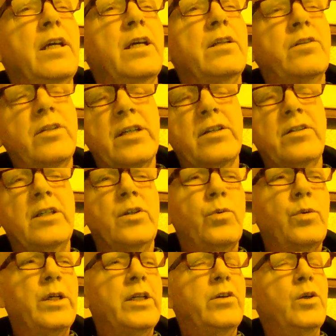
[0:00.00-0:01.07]
and
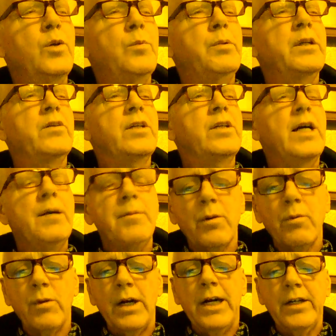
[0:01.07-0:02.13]
60:22, but it's time to
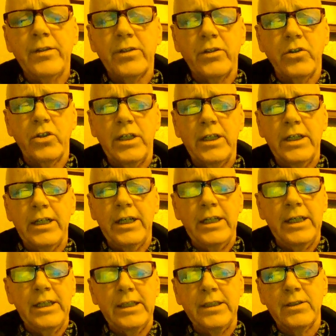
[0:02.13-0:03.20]
rise and shine,
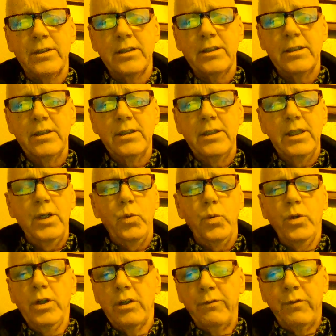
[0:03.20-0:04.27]
guys.
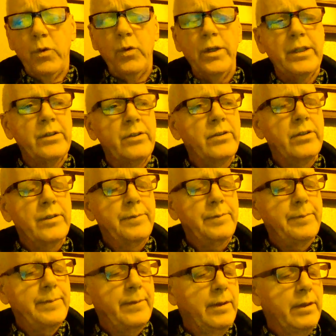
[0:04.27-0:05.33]
Where is voice?
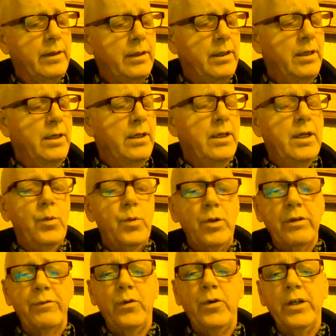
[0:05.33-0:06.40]

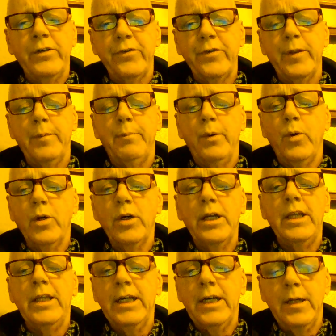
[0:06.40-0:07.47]
Where's voice for the born
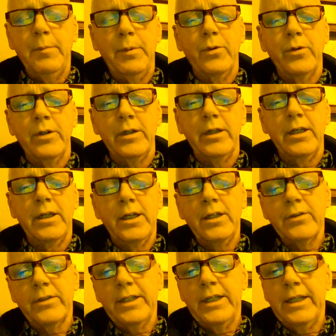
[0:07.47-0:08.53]
and the unborn? And
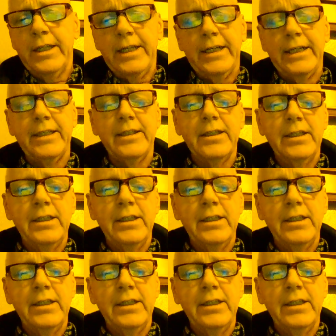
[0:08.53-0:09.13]
I'll say that.